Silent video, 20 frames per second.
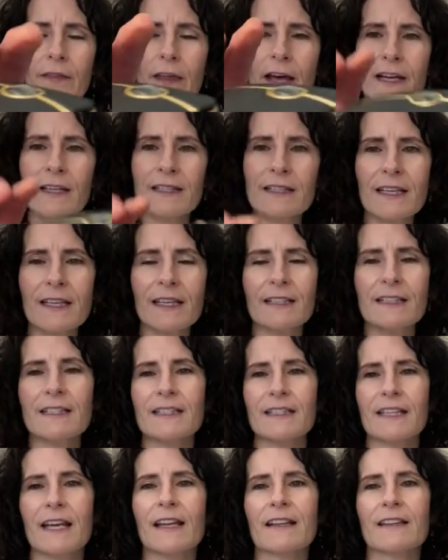That is the
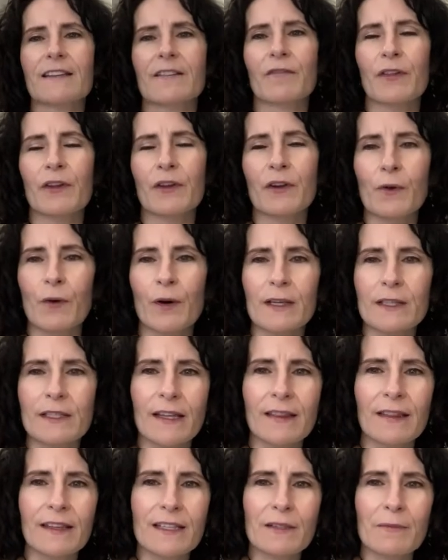extent of the noise
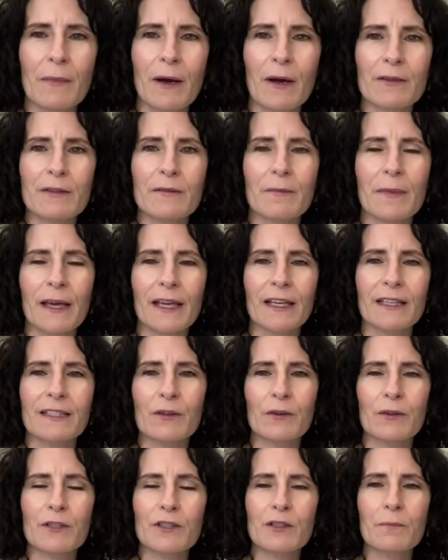that this mouse makes.
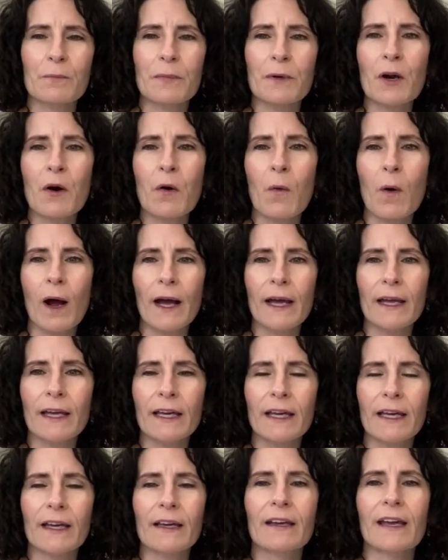So it's super
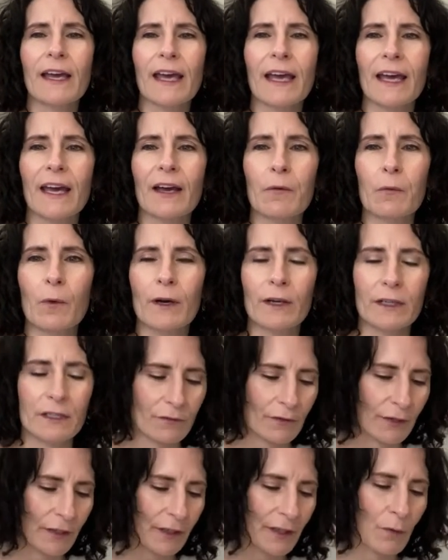quiet and works
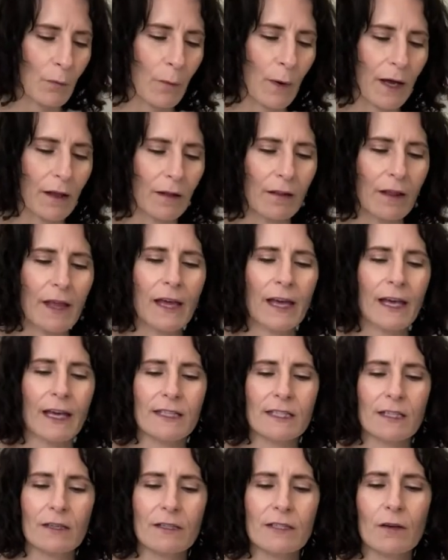really well.
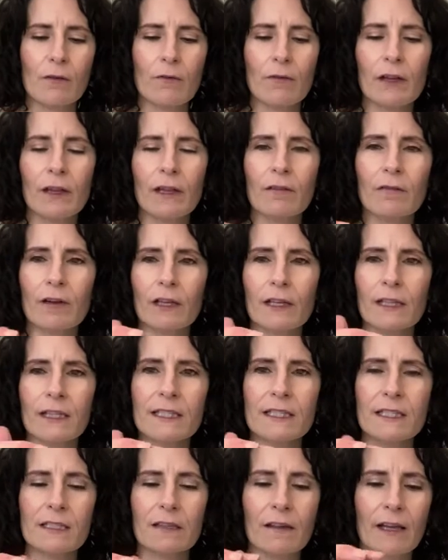It's also really, really
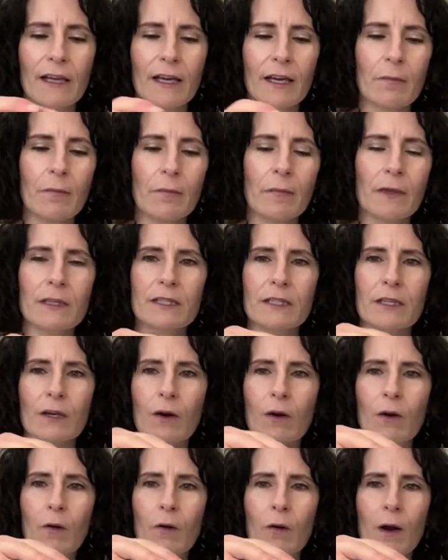slim.
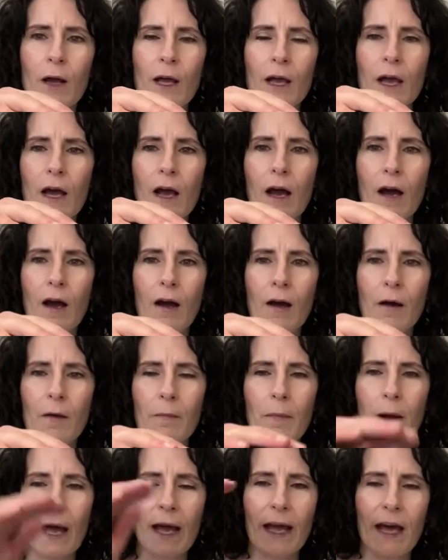So
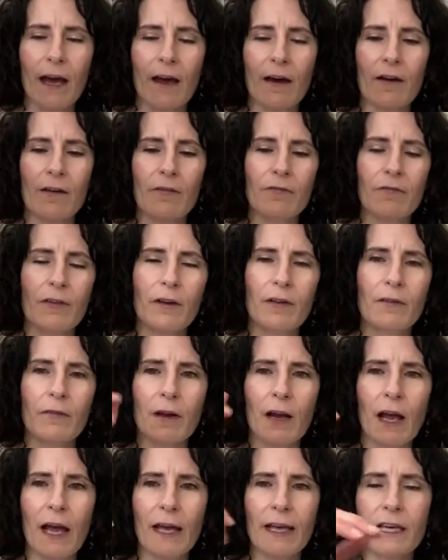um, I have,
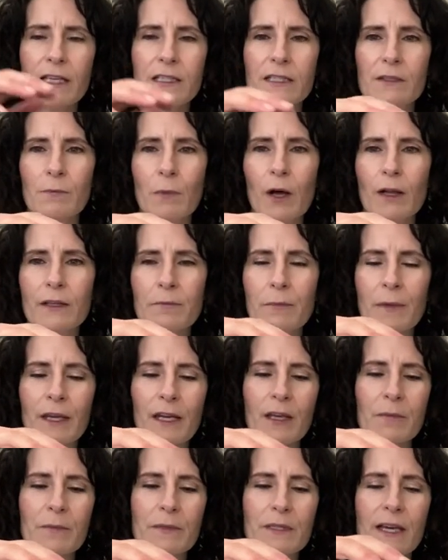I guess, small to
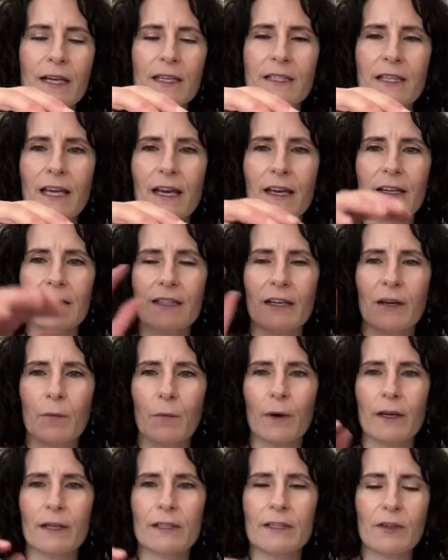medium sized hands and it
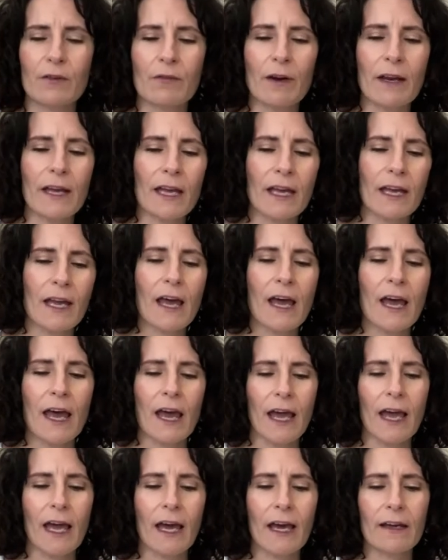works great.
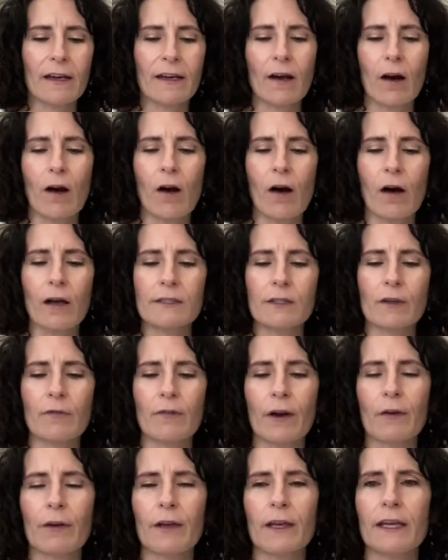And also
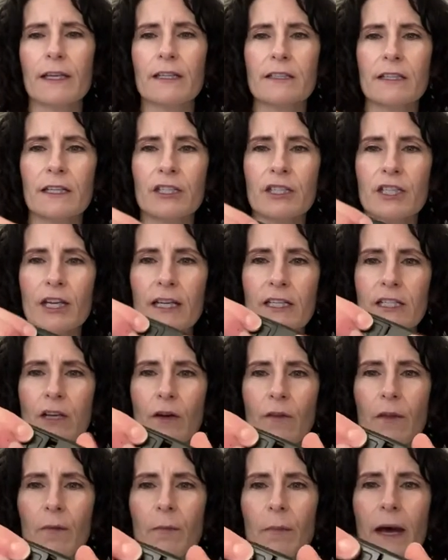very easy to change
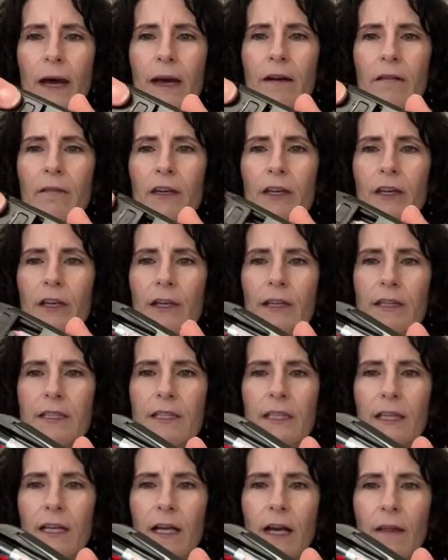out the battery. You can
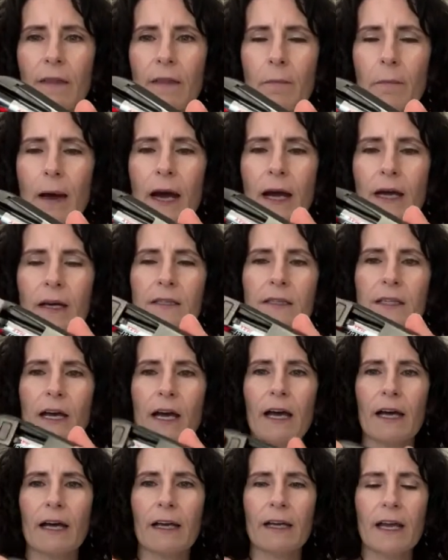see it on the back
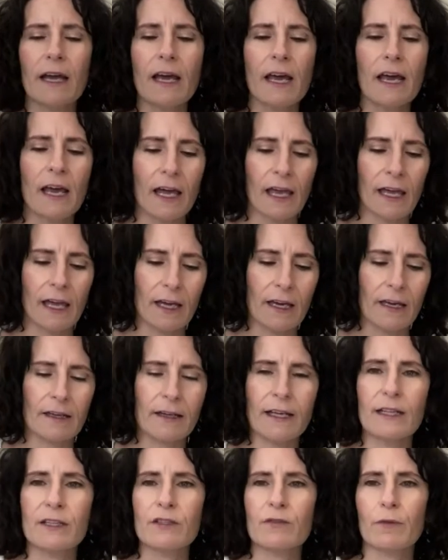side
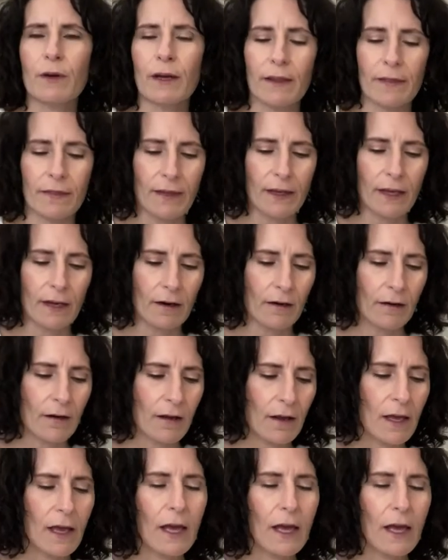and it's right there.